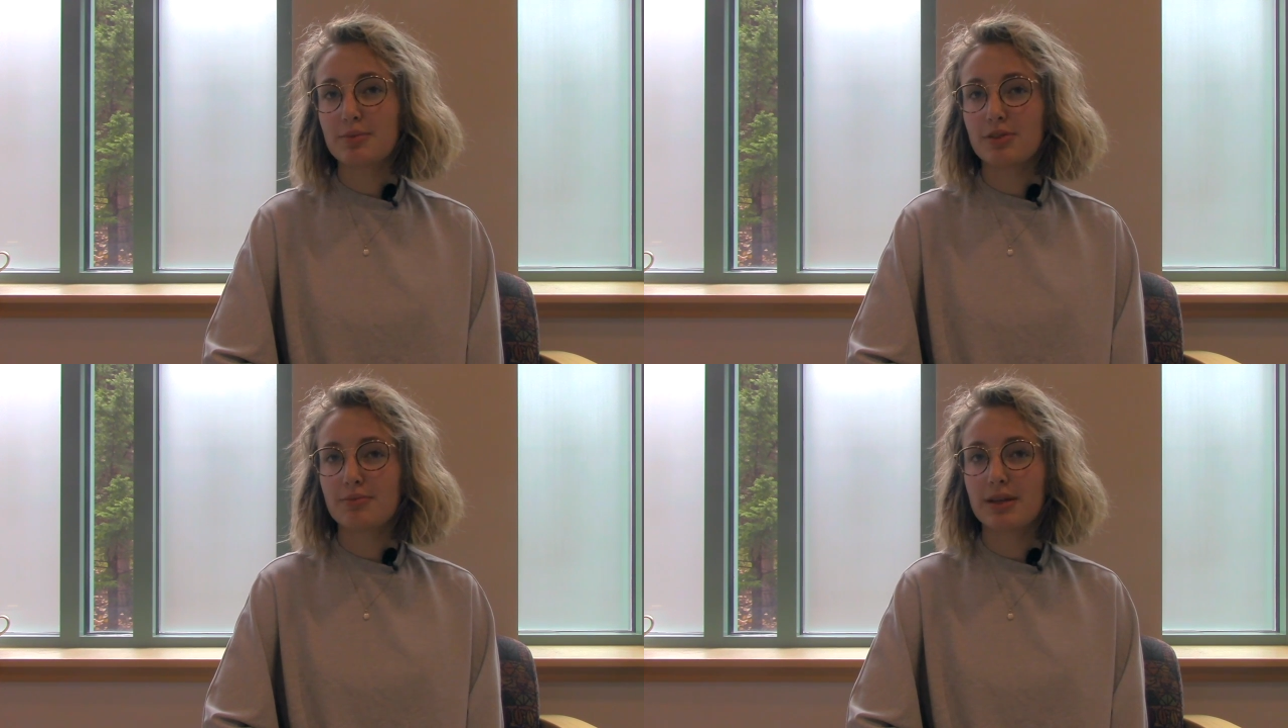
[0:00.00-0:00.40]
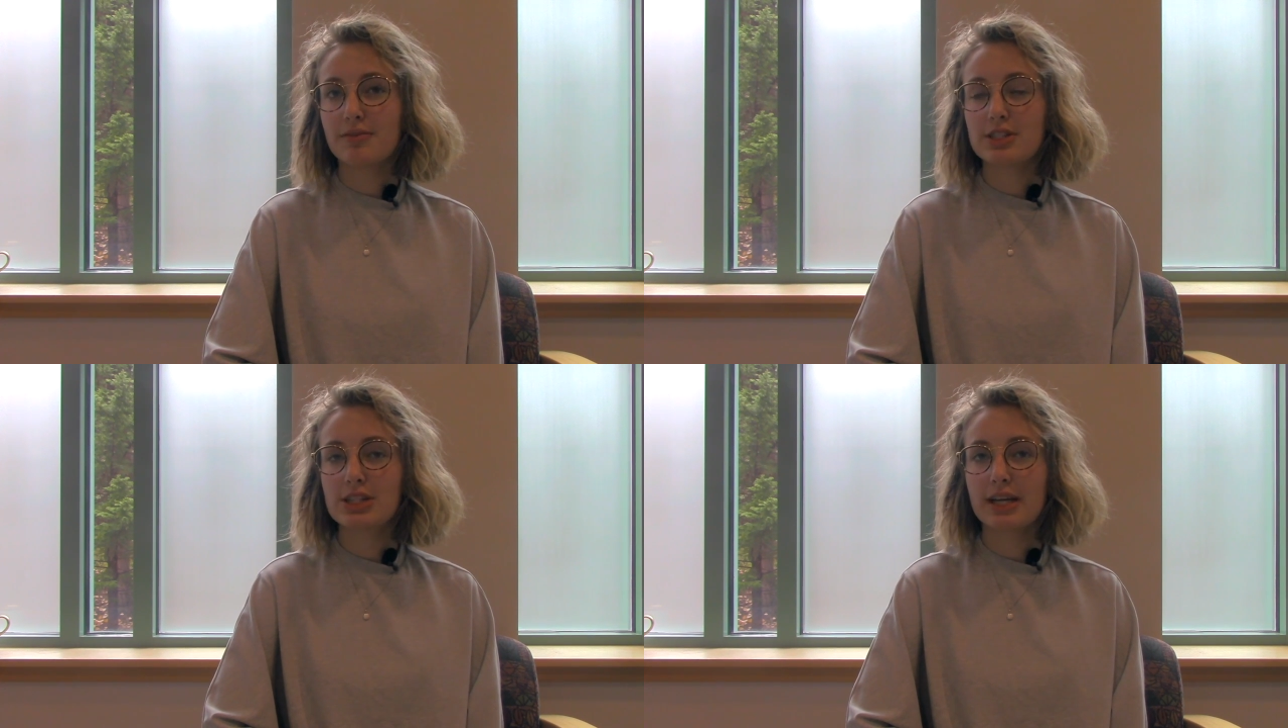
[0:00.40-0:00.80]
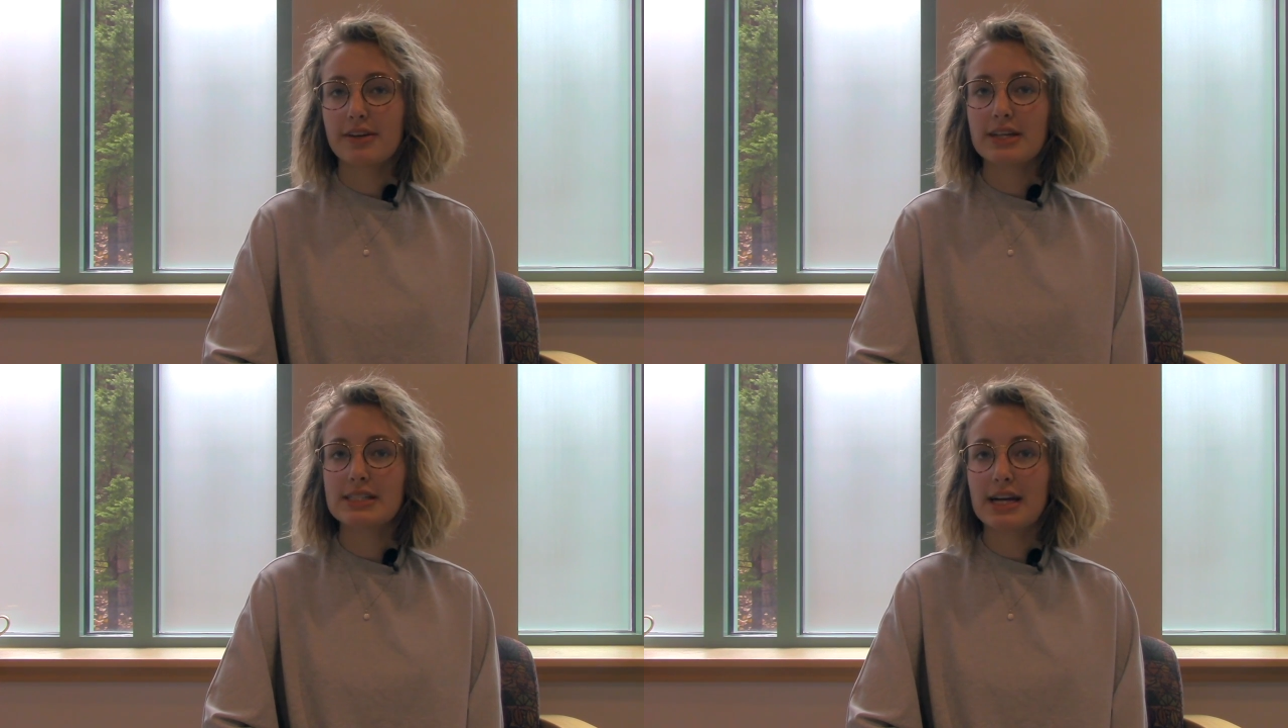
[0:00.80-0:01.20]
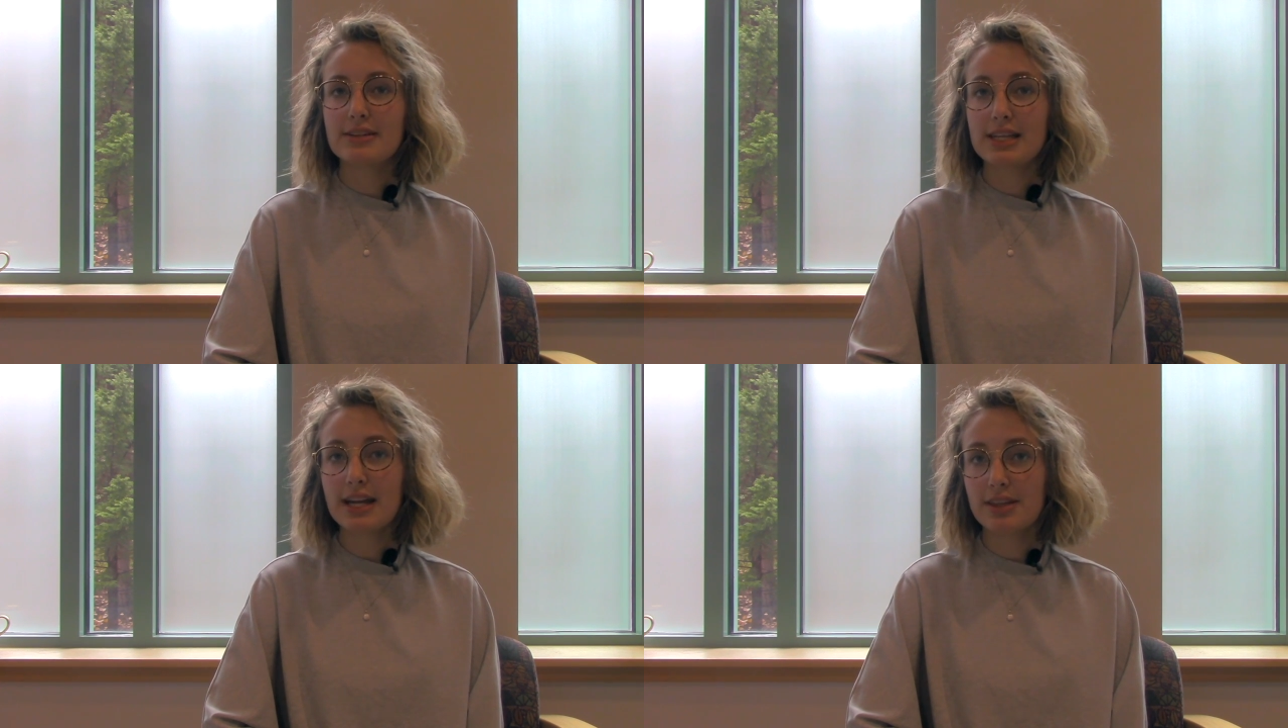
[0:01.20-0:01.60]
movement reaching areas
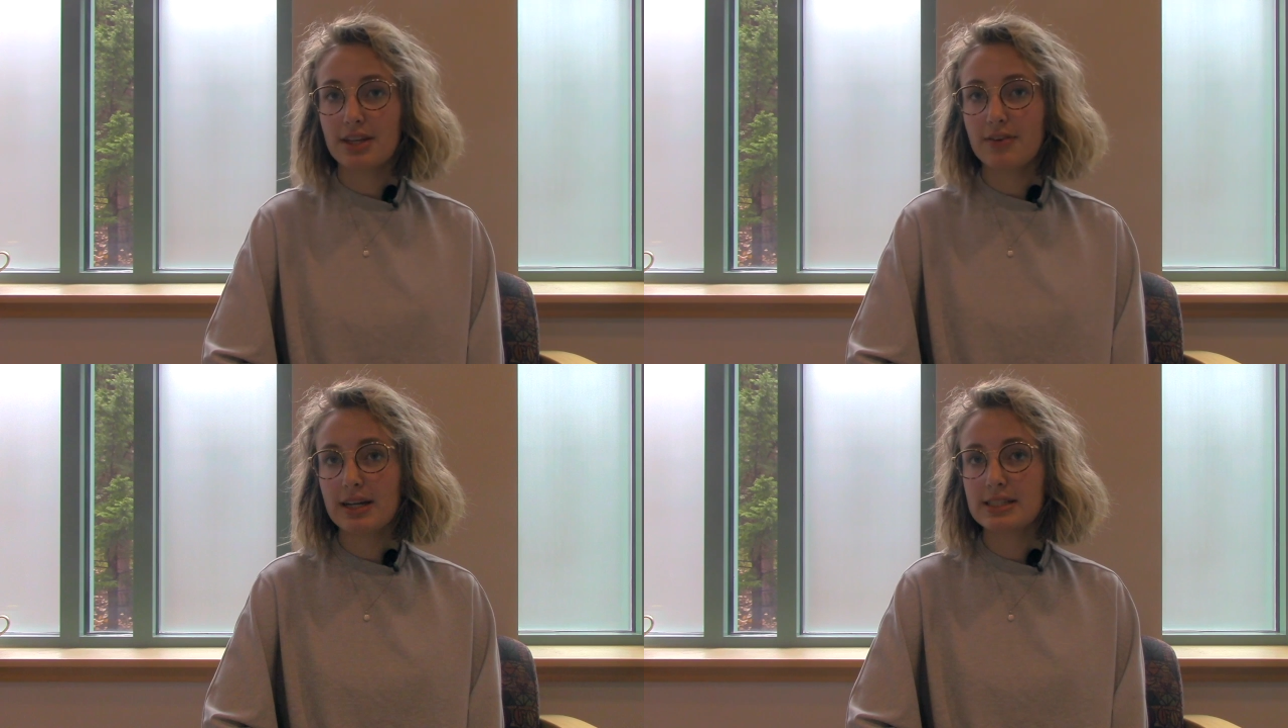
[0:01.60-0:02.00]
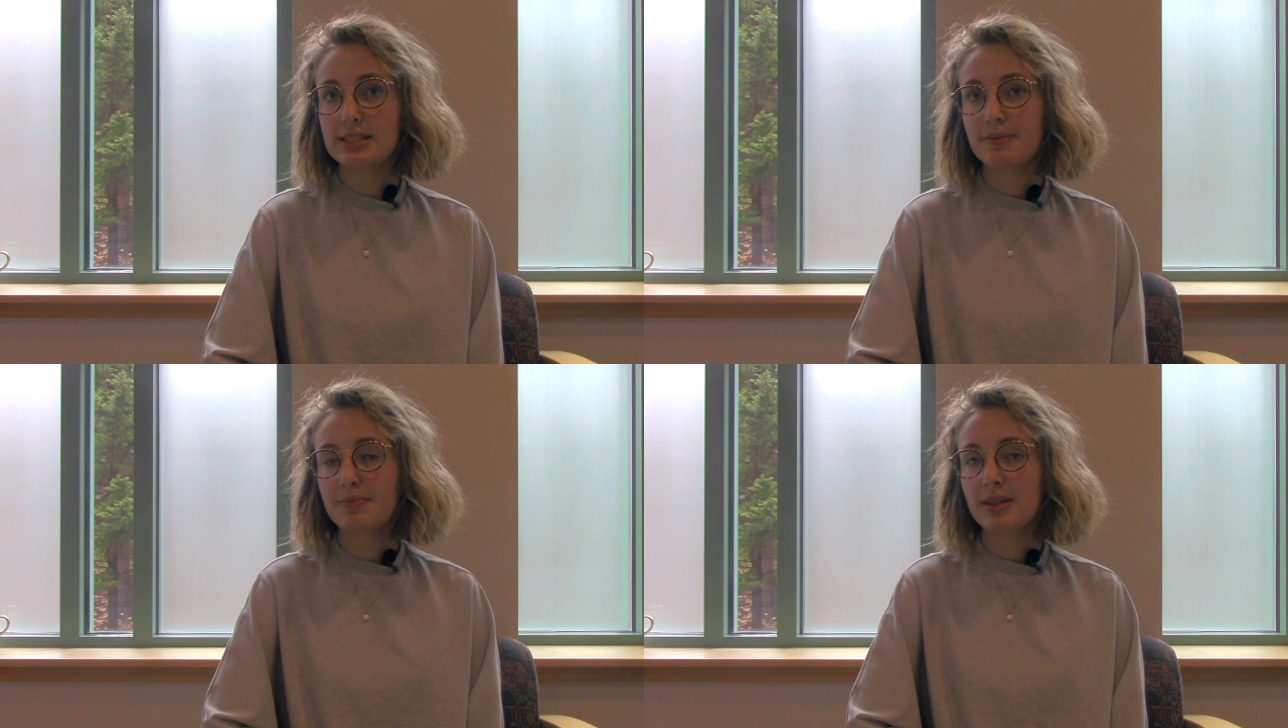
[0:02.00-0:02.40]
outside of the US.